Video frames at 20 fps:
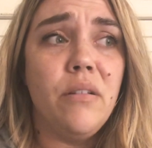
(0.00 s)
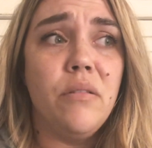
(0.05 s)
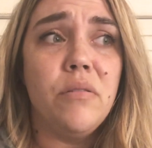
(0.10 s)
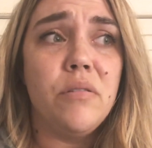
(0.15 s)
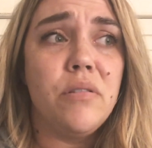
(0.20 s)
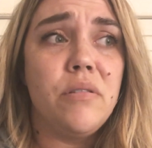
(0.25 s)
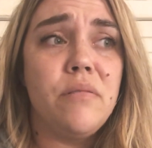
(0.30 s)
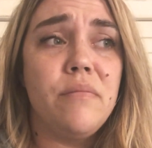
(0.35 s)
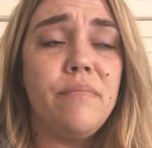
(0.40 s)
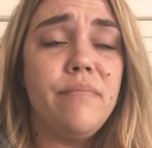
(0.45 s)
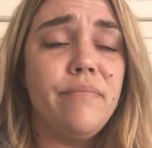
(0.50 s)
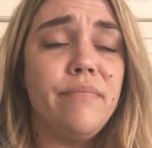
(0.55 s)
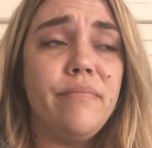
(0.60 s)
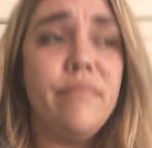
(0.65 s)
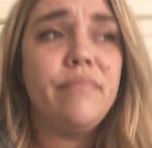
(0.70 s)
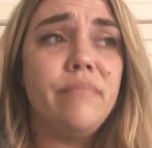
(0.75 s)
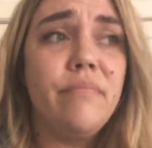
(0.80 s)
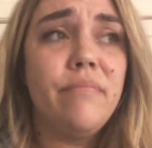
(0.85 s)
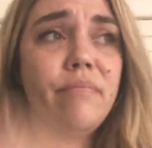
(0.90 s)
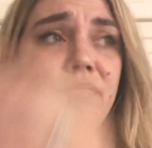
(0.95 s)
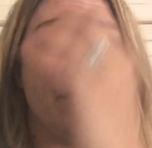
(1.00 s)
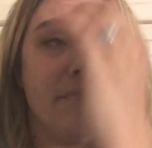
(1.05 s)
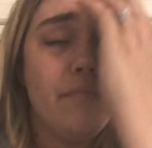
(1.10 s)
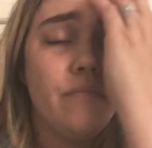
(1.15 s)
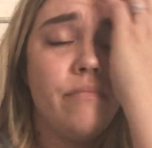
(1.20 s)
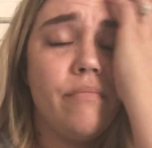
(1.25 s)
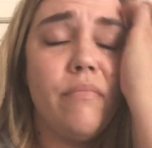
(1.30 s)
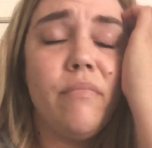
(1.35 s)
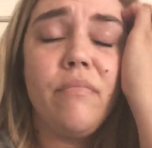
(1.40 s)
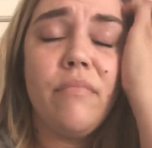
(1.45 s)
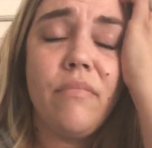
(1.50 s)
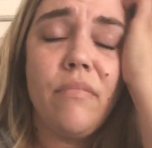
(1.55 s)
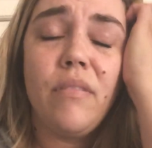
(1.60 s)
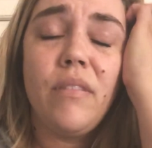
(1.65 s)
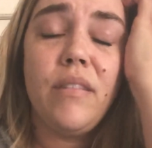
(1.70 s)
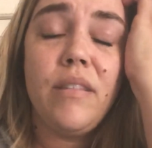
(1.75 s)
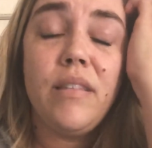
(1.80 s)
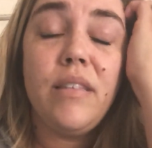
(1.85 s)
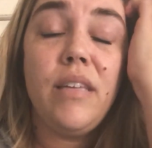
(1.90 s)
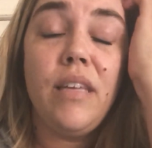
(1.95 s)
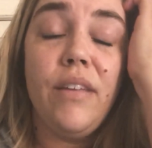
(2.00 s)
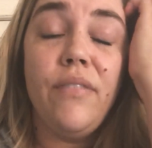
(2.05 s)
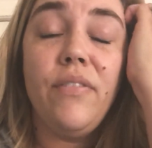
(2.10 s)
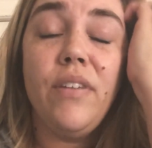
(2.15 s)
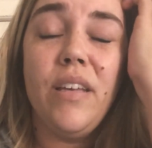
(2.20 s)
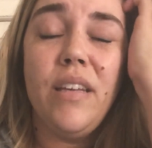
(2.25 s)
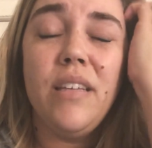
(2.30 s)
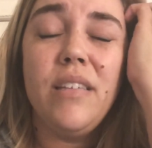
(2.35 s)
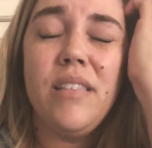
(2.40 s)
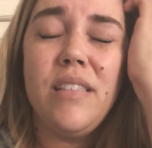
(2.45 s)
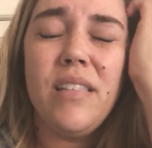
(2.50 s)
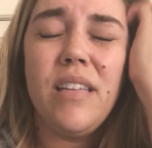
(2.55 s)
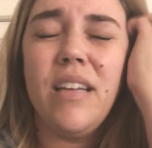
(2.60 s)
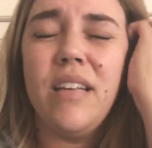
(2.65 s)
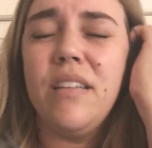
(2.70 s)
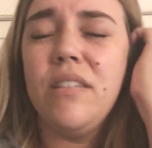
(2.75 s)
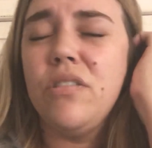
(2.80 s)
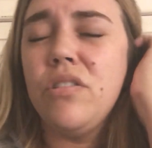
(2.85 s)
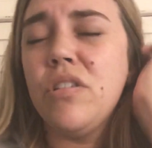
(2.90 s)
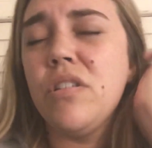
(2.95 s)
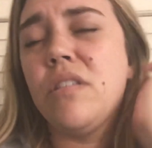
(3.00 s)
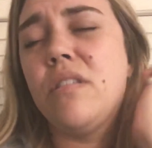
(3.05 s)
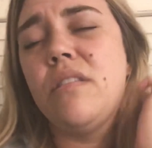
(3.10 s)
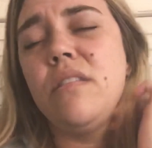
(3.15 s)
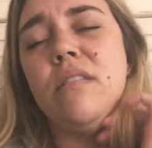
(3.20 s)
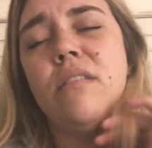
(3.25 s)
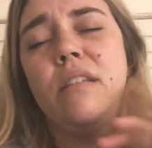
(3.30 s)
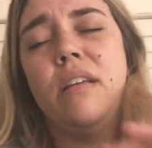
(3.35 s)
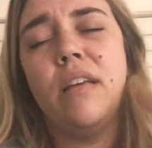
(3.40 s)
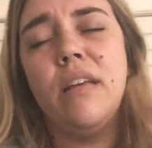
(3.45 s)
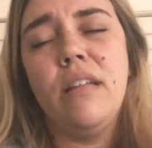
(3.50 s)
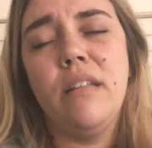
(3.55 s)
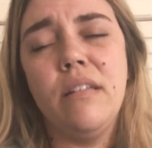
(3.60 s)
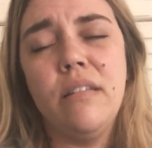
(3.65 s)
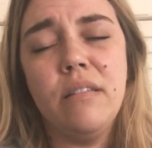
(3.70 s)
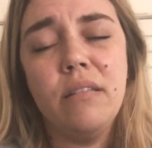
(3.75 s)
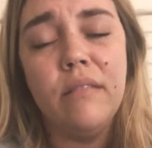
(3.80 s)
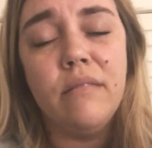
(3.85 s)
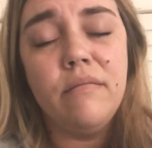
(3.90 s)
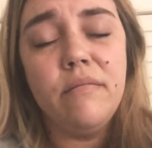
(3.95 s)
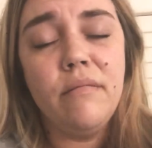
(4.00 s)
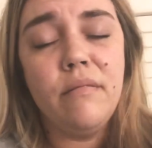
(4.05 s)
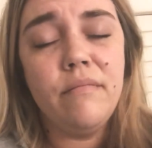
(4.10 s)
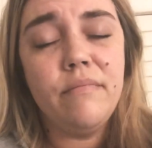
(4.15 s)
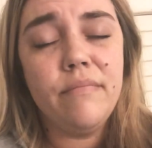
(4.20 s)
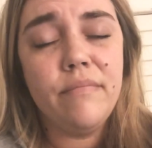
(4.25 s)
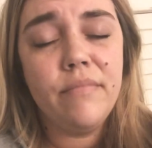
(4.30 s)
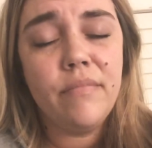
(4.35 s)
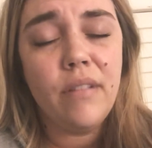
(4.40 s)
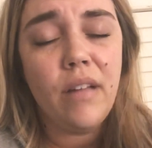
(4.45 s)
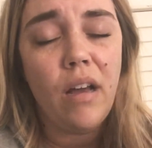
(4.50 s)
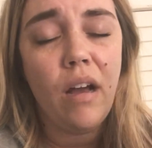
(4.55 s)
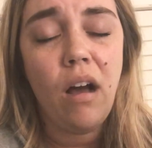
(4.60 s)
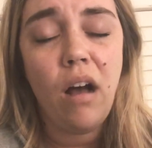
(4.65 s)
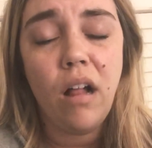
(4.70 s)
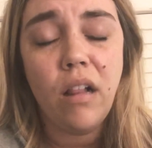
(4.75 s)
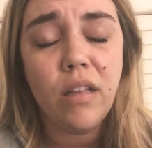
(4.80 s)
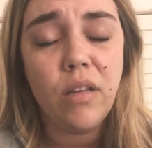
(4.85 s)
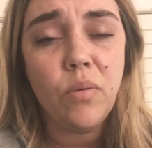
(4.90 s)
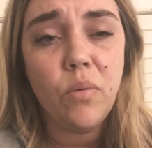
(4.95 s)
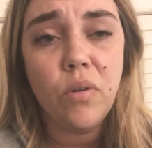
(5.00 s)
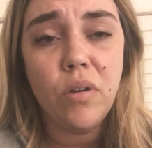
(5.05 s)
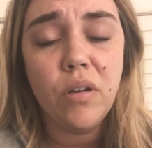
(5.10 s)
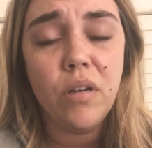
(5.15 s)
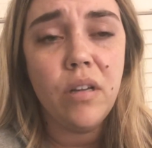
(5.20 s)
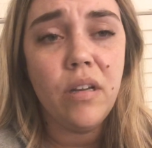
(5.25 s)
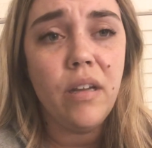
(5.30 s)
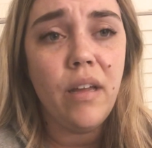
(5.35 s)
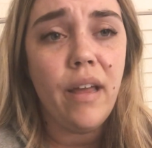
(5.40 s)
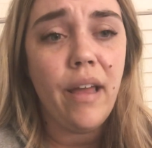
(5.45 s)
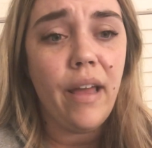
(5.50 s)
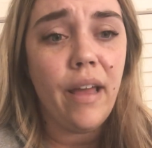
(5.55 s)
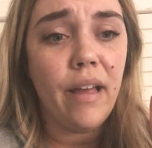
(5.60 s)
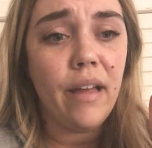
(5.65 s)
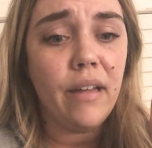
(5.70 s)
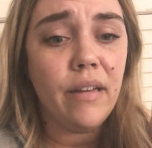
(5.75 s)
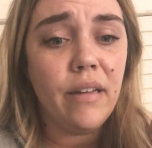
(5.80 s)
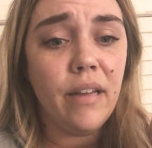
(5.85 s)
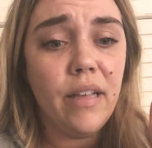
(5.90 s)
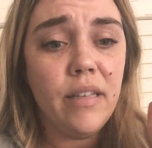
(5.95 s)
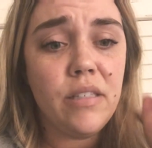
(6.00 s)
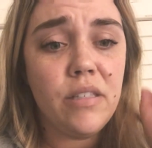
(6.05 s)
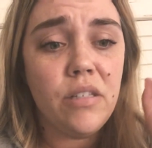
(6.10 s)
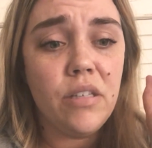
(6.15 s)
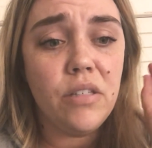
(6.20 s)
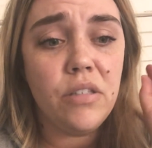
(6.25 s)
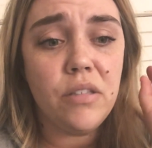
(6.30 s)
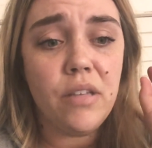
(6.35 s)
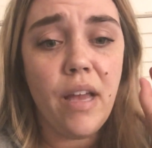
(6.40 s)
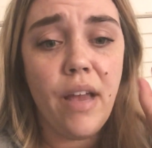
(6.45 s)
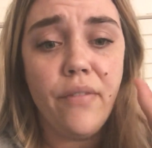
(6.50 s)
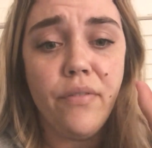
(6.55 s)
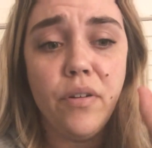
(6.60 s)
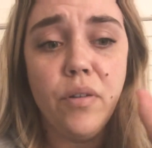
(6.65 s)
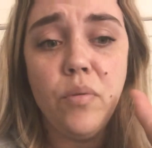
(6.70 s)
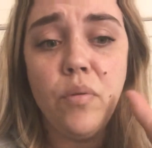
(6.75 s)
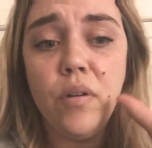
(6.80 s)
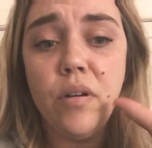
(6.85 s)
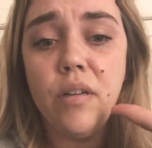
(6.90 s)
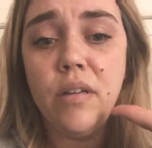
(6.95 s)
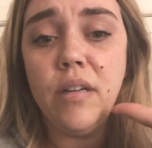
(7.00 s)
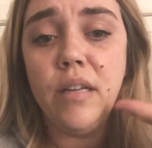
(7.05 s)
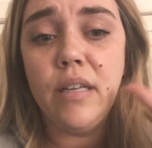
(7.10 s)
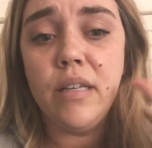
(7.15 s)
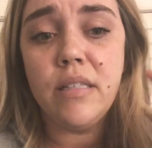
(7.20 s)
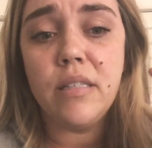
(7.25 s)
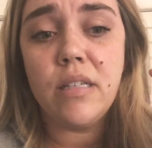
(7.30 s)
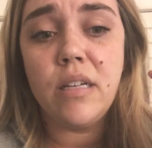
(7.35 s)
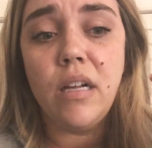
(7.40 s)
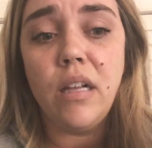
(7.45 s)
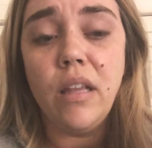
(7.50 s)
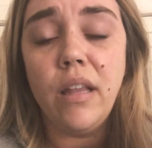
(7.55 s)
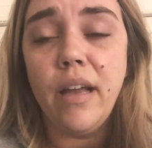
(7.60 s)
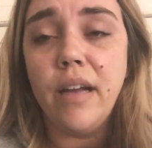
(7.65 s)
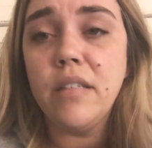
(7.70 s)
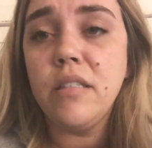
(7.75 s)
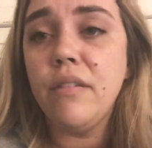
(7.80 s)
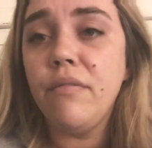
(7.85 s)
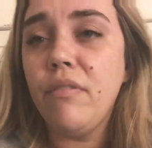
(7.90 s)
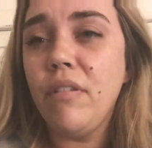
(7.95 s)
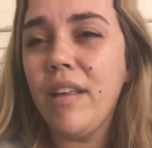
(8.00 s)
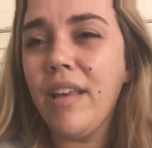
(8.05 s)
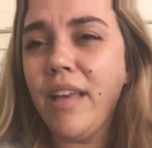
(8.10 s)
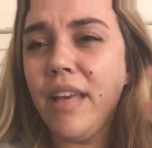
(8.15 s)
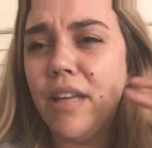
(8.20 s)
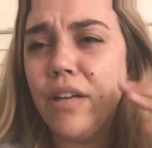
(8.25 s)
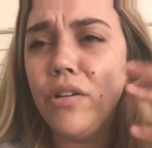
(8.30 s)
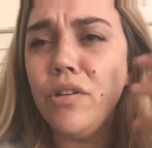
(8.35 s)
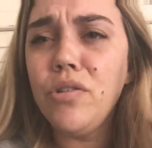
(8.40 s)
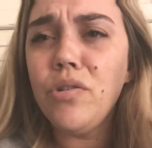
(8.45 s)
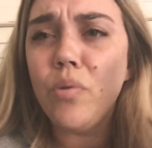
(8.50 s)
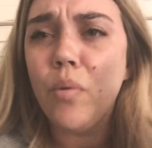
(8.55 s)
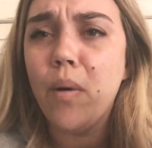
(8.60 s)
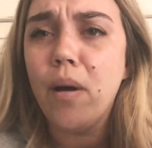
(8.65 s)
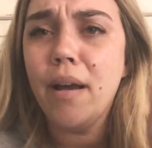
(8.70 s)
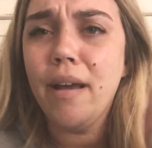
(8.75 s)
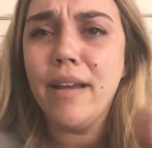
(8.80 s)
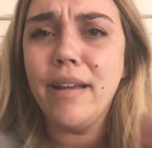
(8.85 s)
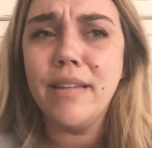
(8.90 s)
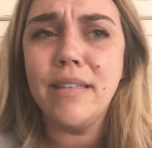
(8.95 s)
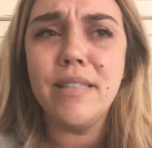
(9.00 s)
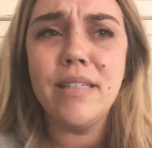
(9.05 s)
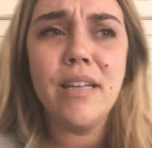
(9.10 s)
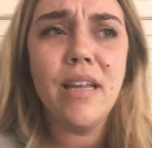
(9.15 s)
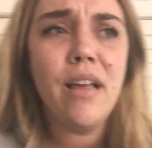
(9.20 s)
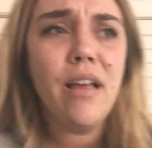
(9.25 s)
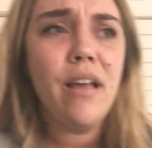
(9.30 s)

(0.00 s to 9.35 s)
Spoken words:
those TVs and just in Hollywood, and it's just everyone is collectively intertwined,